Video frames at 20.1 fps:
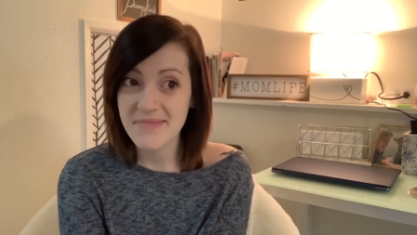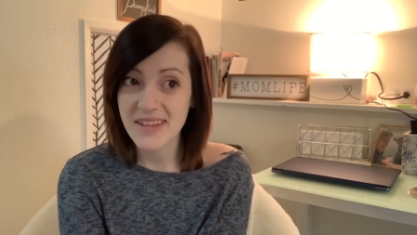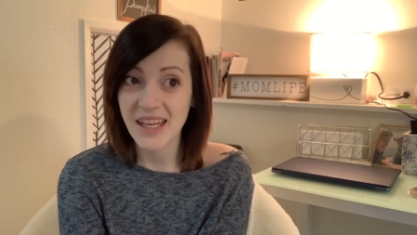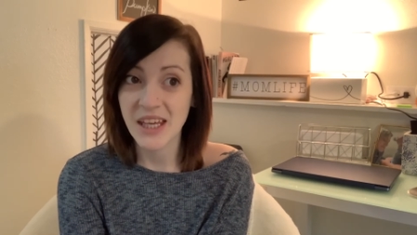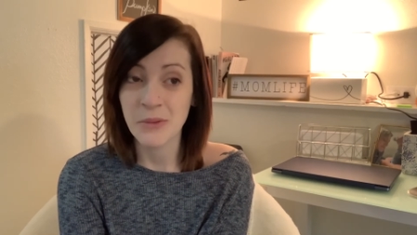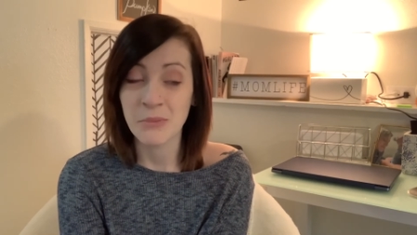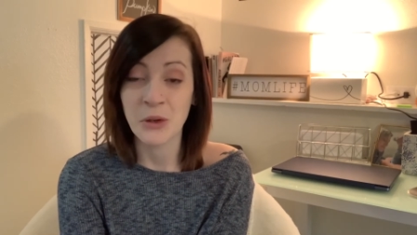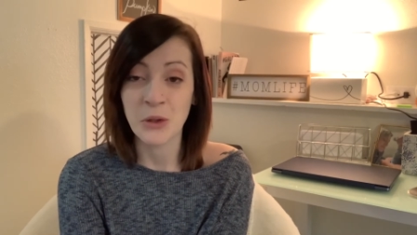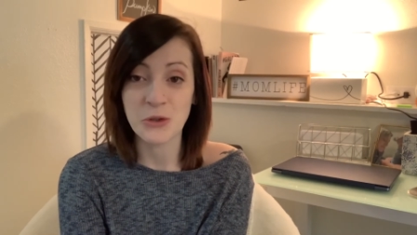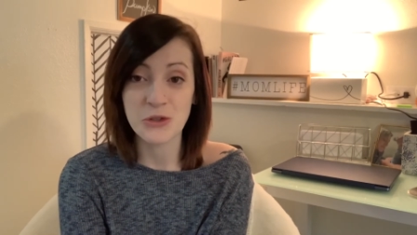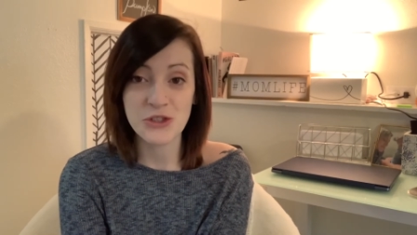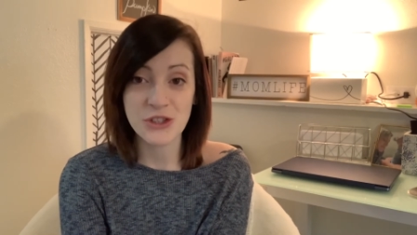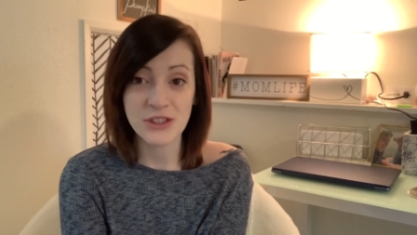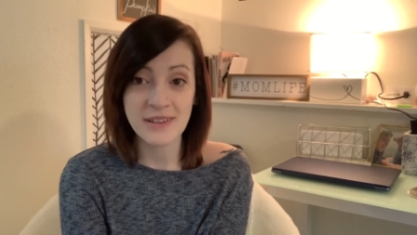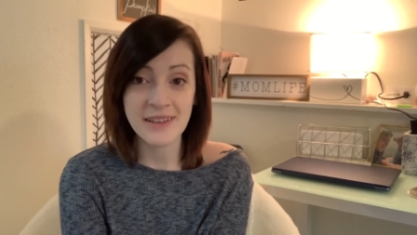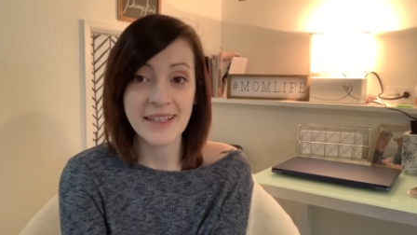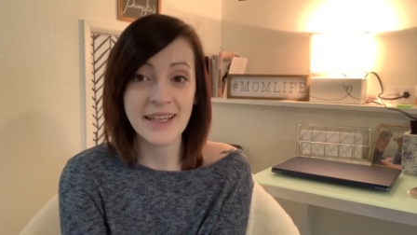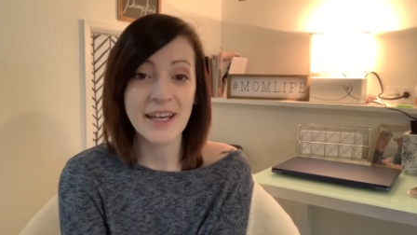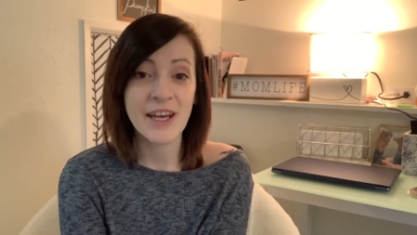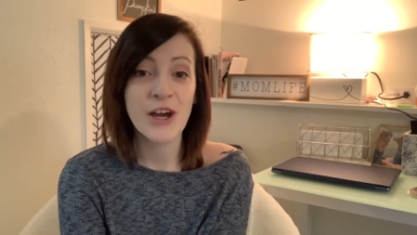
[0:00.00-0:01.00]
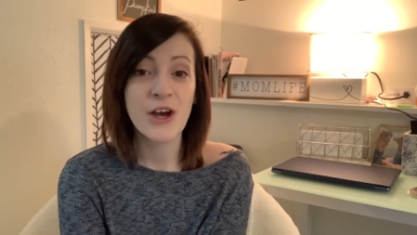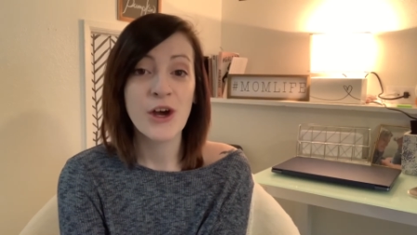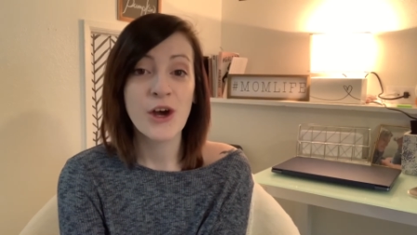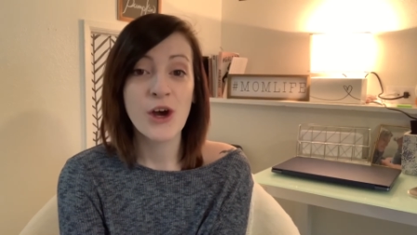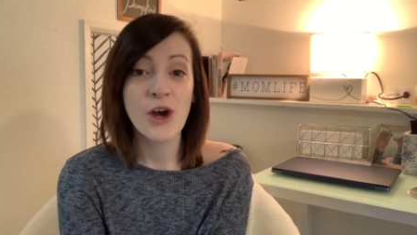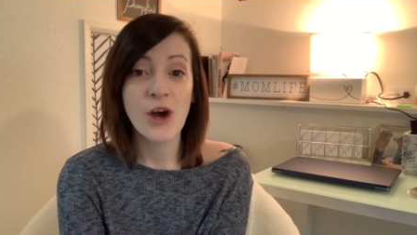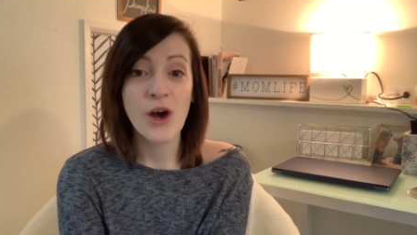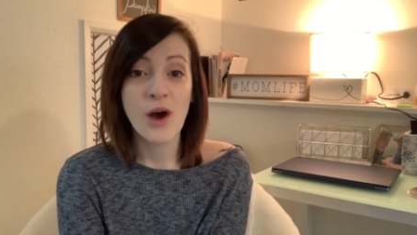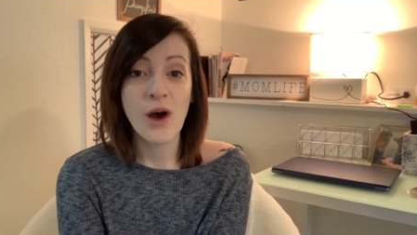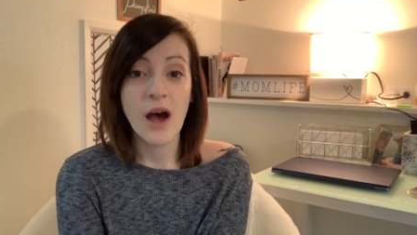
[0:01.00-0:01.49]
emotionally,
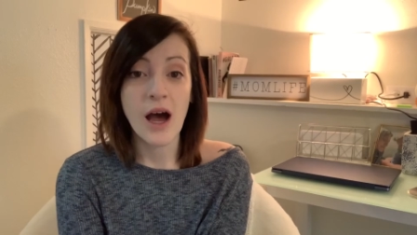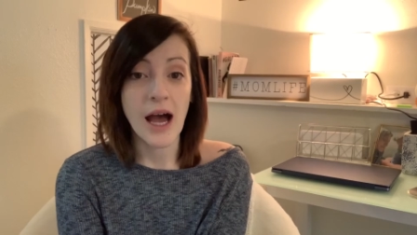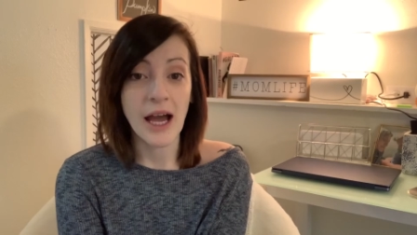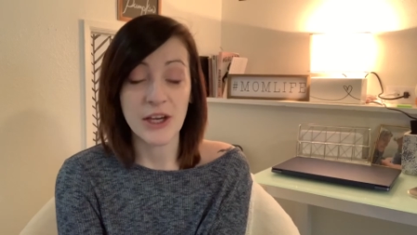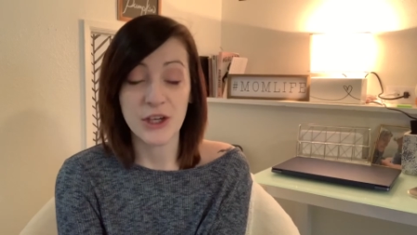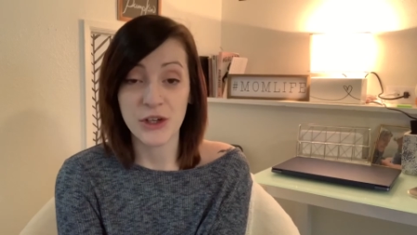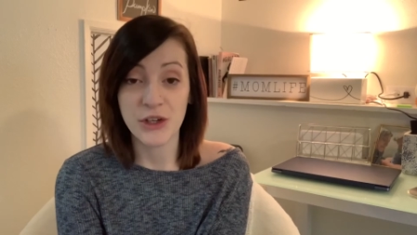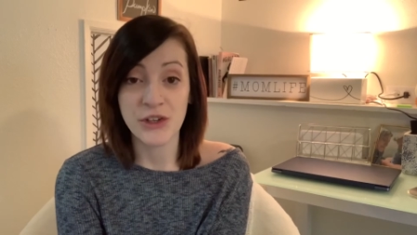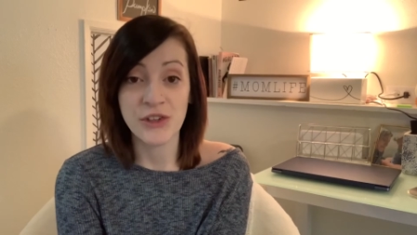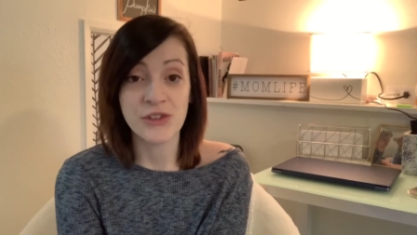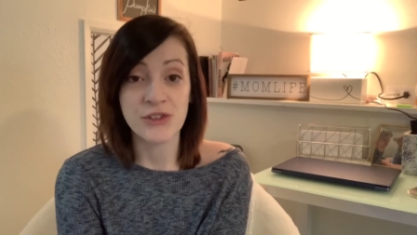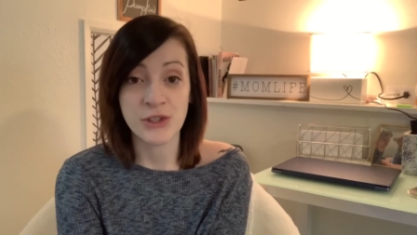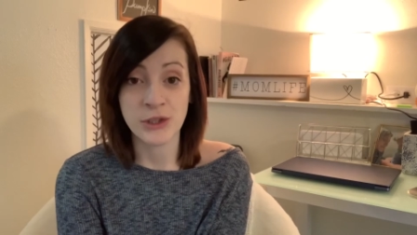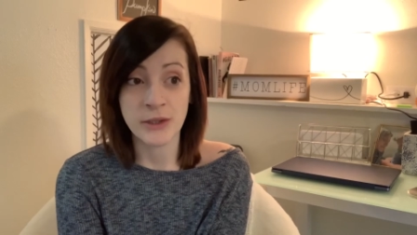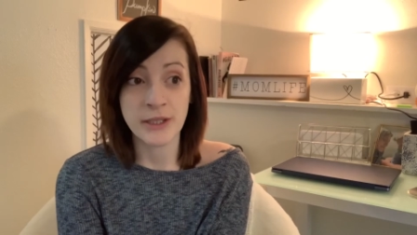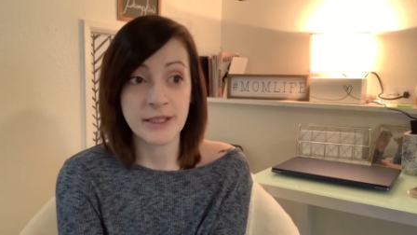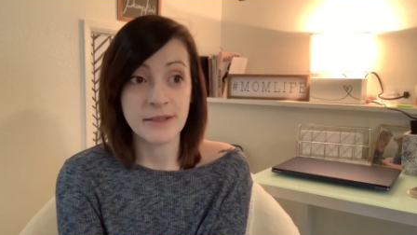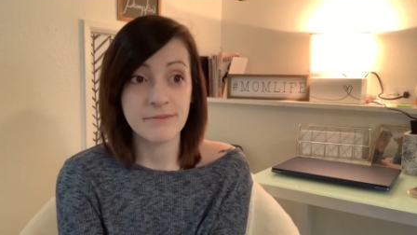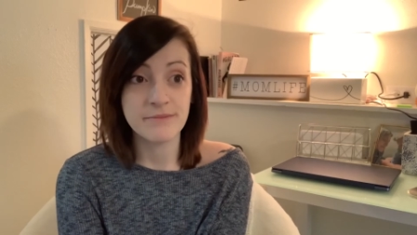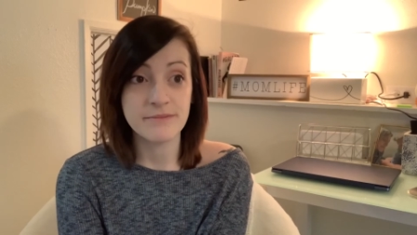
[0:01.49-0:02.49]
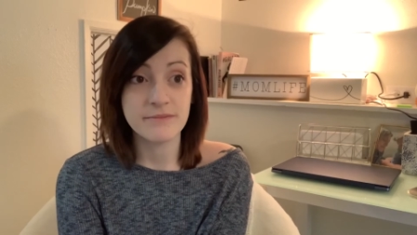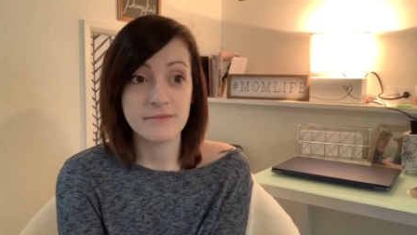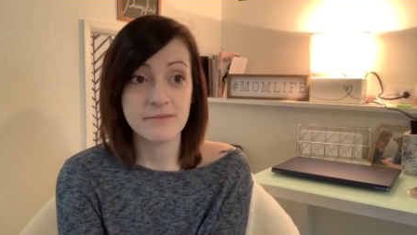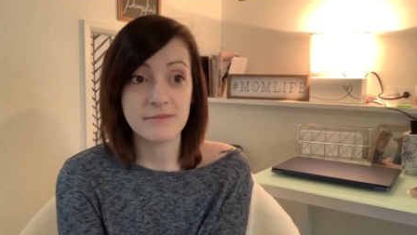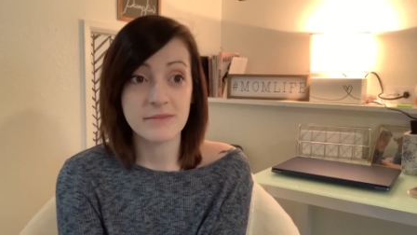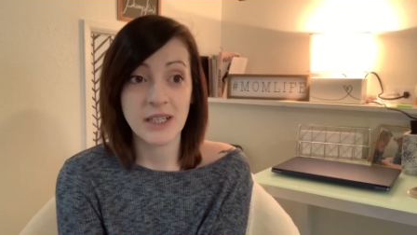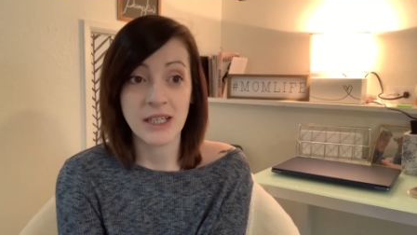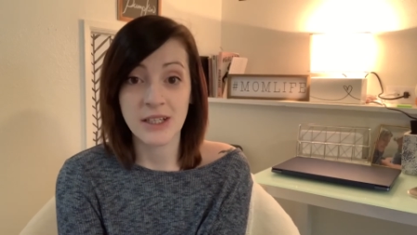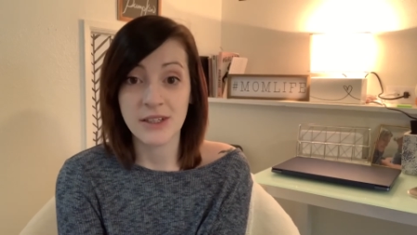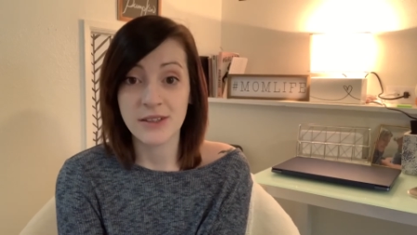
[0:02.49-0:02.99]
I couldn't do it.
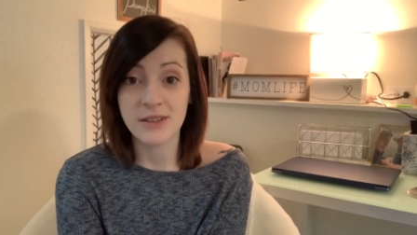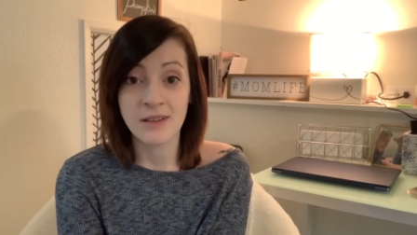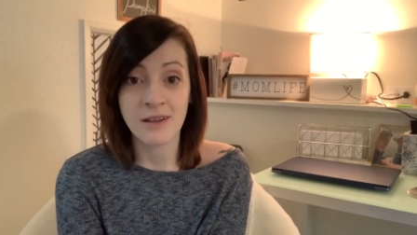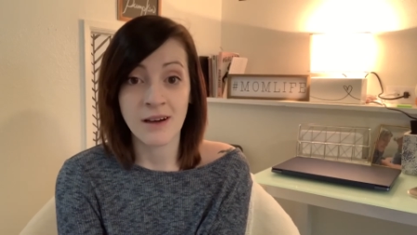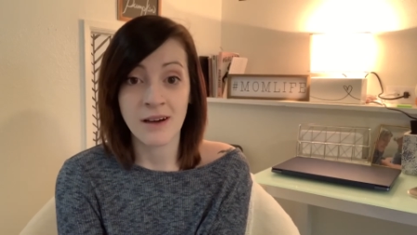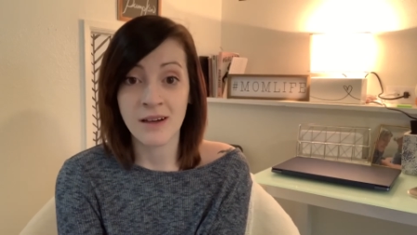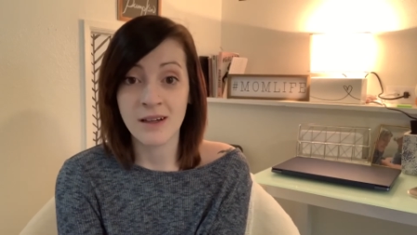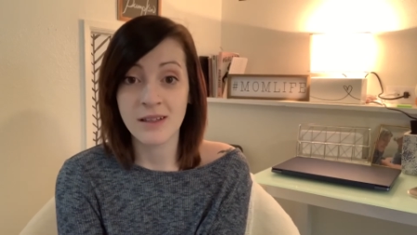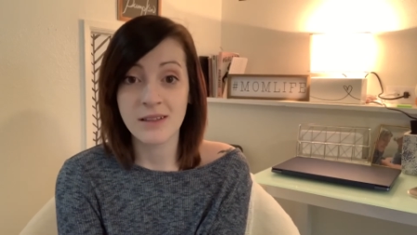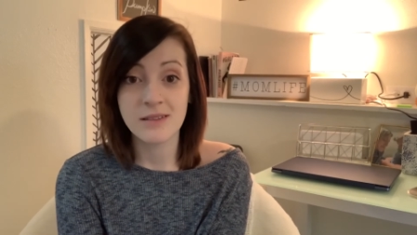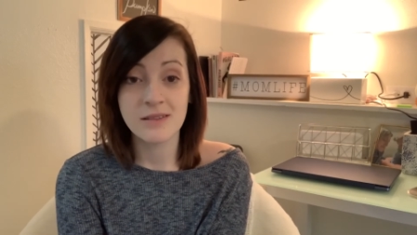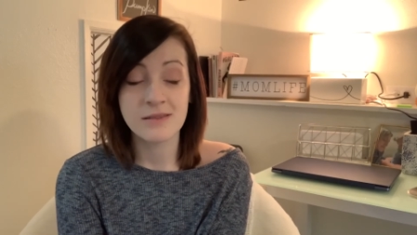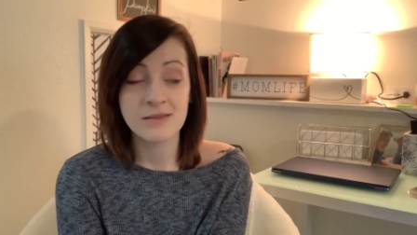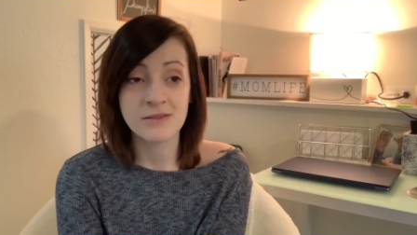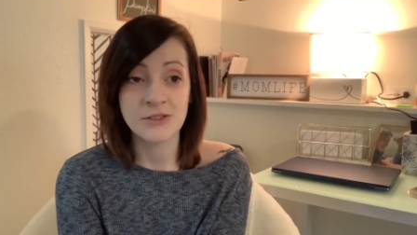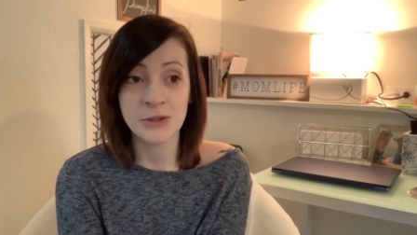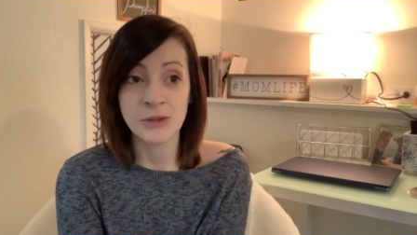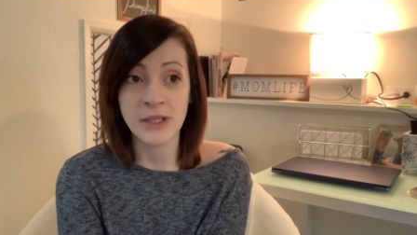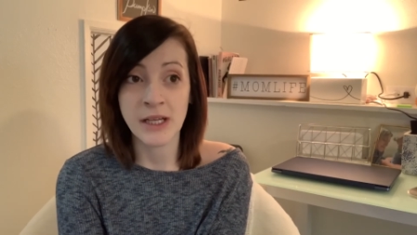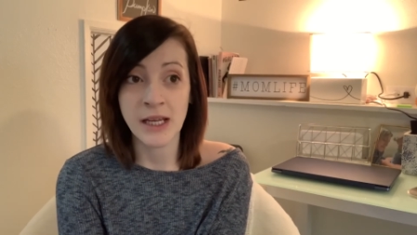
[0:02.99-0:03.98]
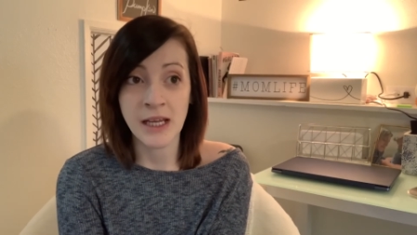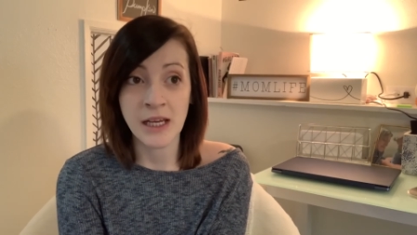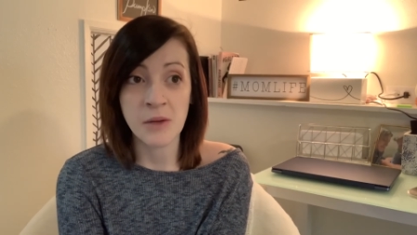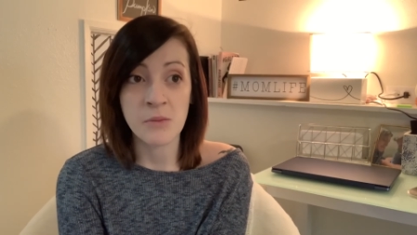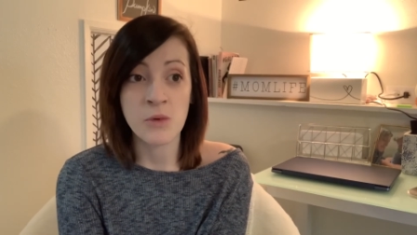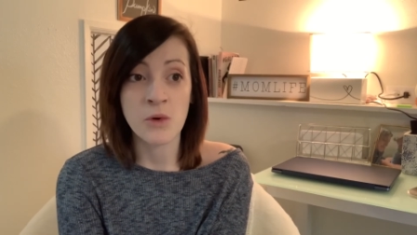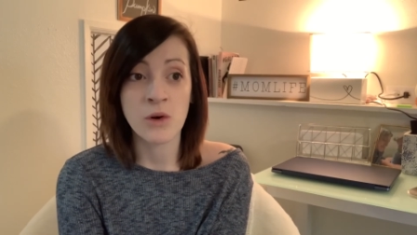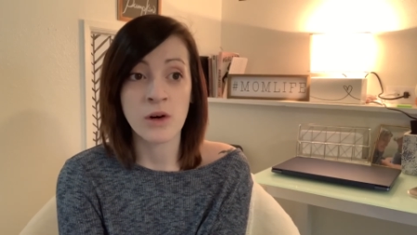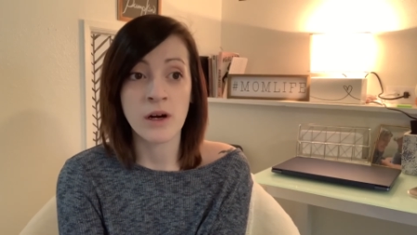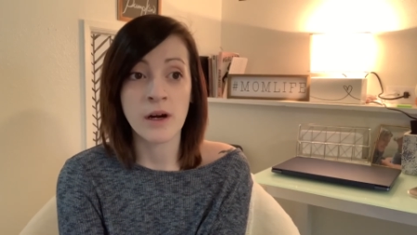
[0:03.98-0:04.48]
I could not do it
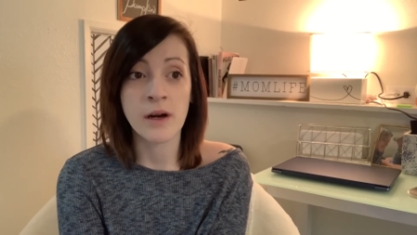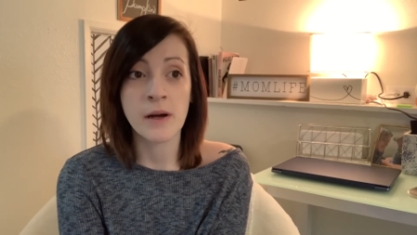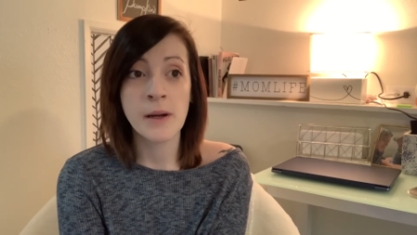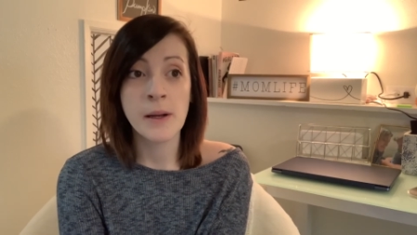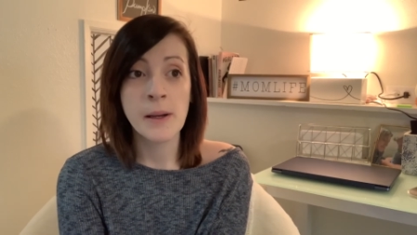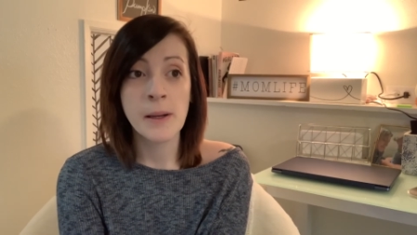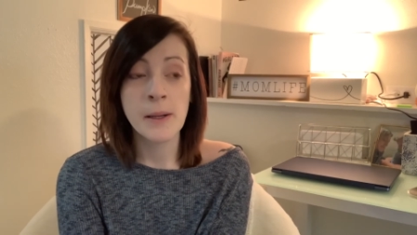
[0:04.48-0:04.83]
anymore.